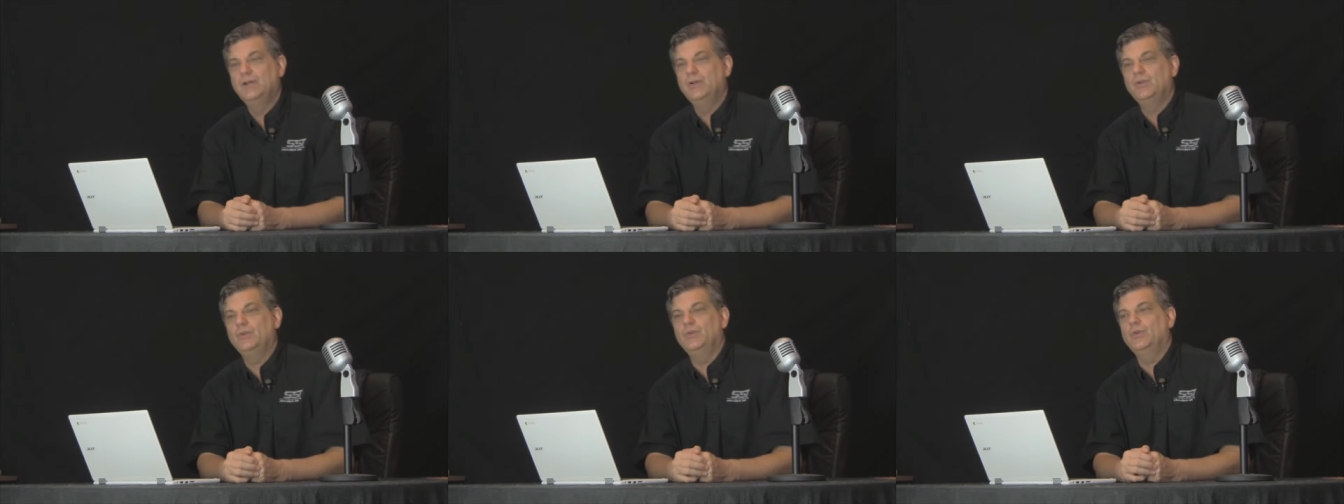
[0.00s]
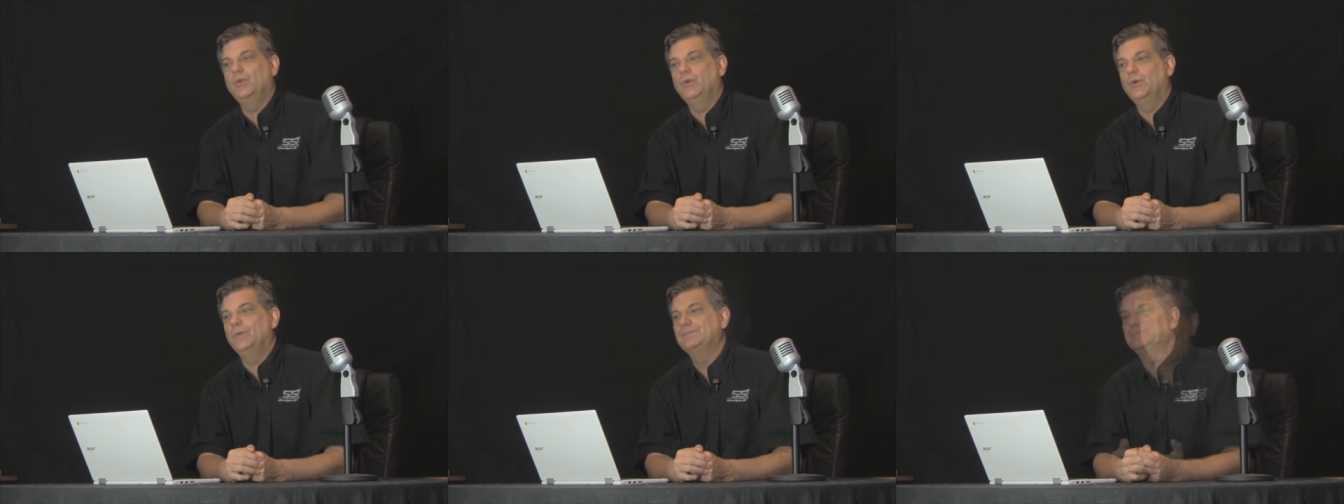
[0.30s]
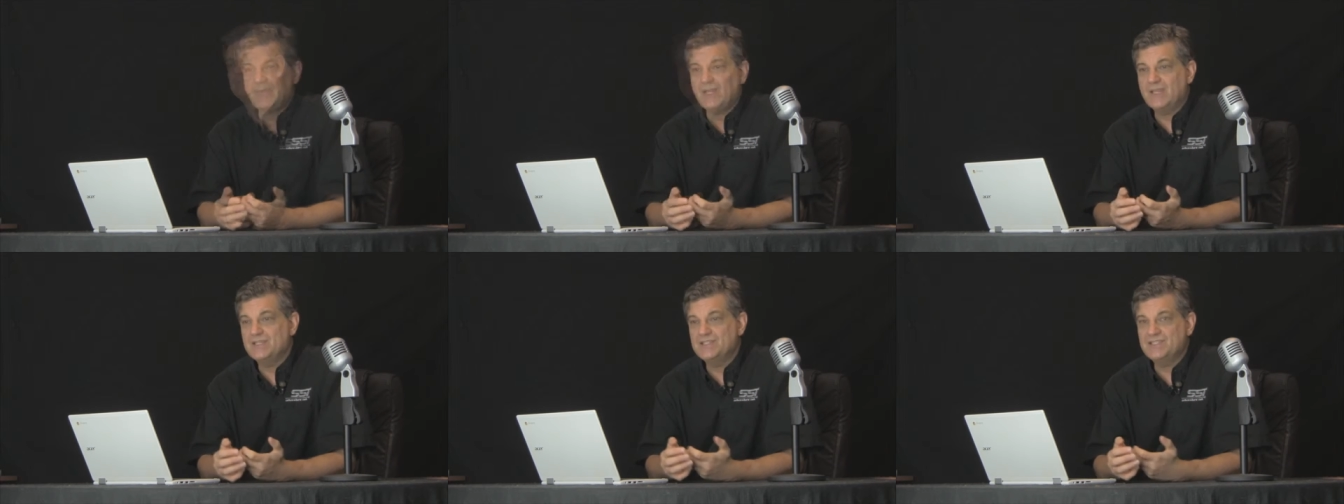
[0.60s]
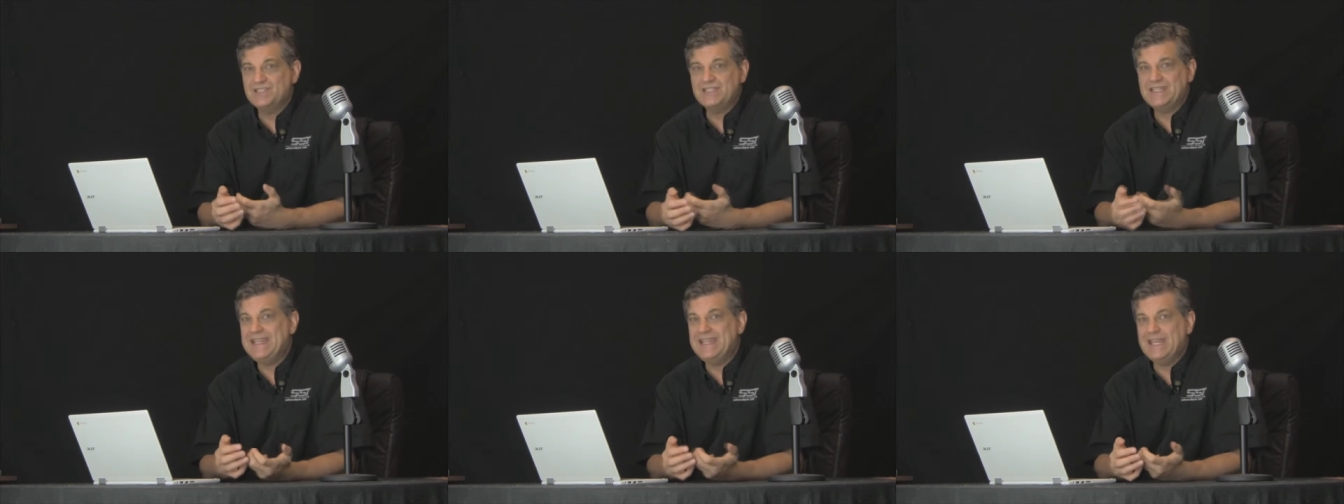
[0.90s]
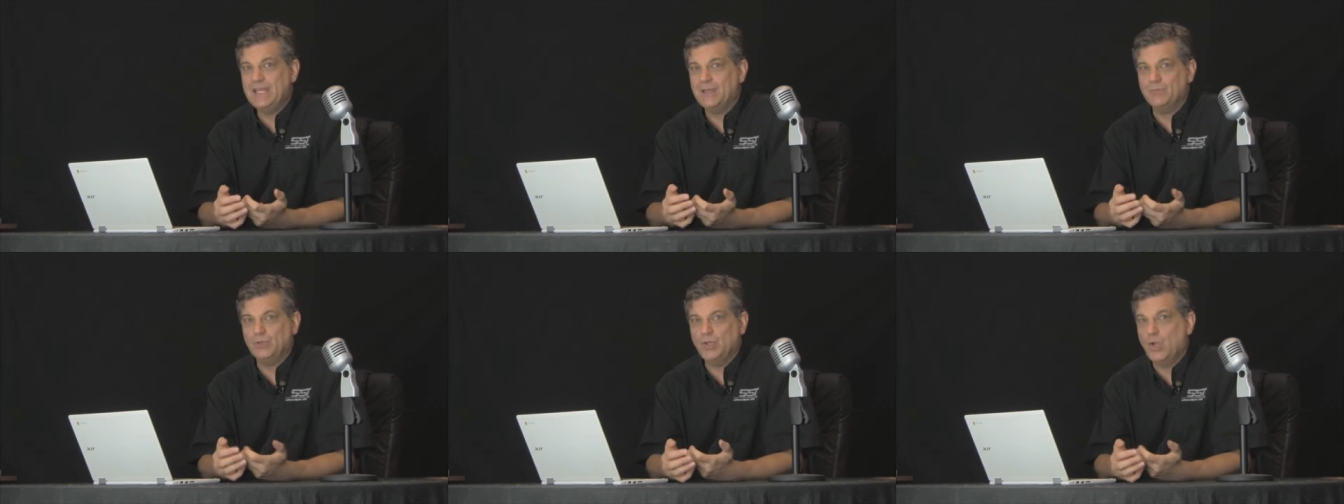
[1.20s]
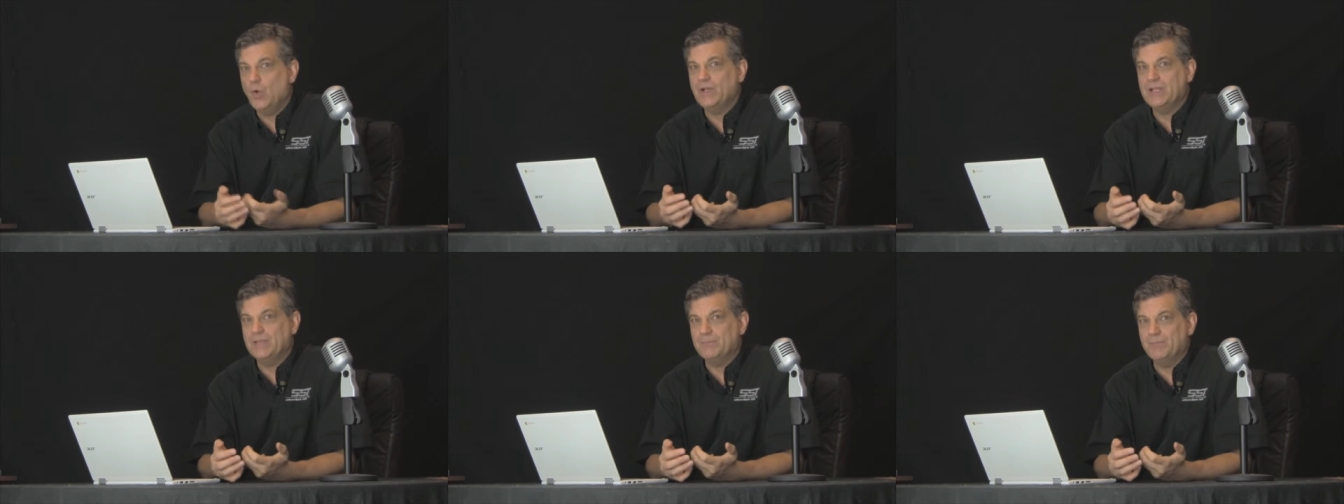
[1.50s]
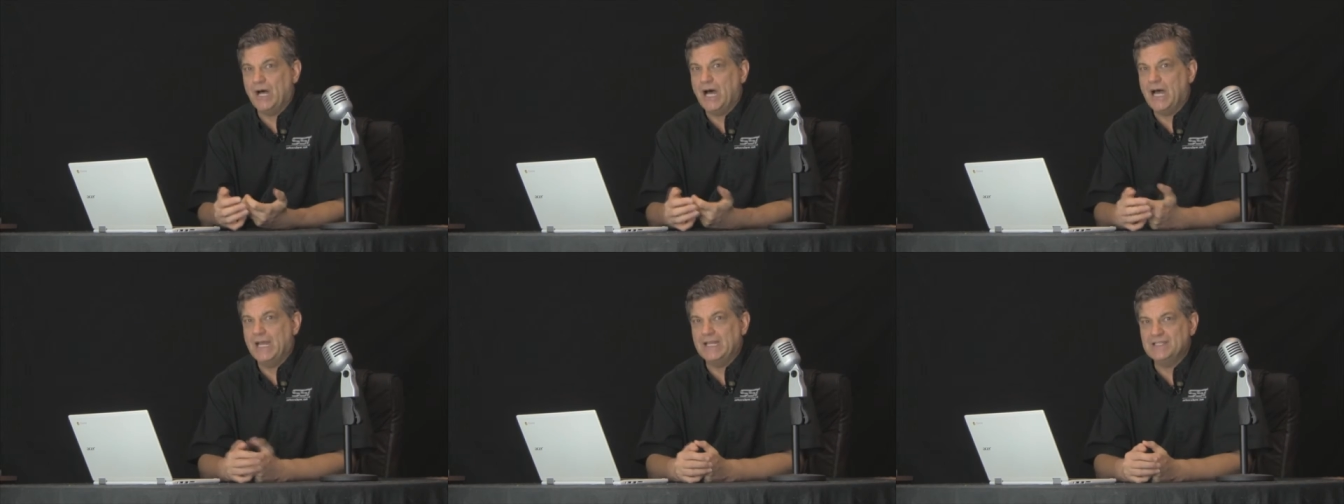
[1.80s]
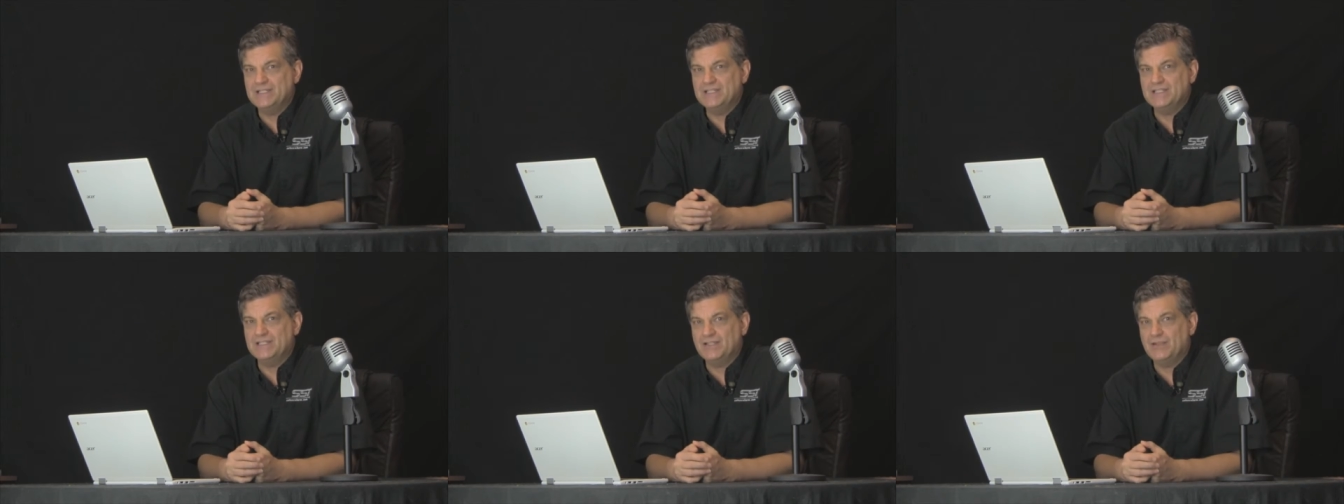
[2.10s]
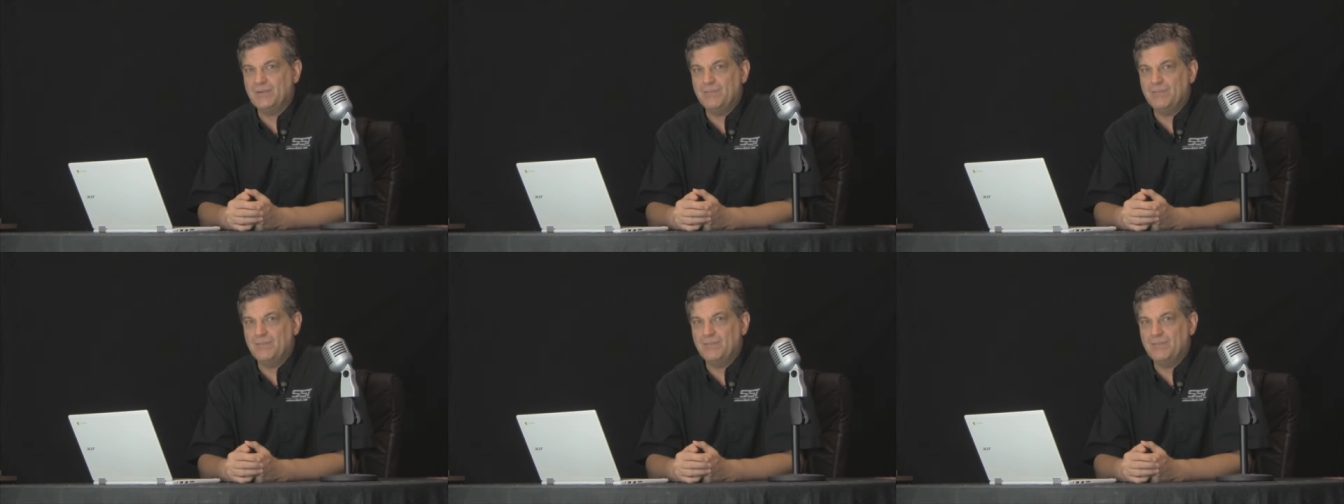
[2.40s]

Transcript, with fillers: who see him loading bodies into